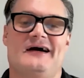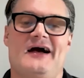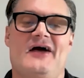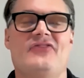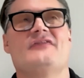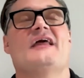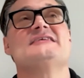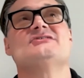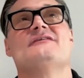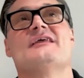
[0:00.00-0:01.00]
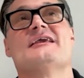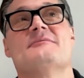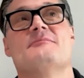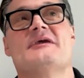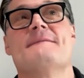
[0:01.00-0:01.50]
I think that sort of thing
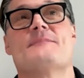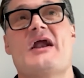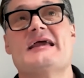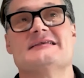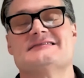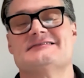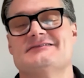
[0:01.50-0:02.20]
can be embraced.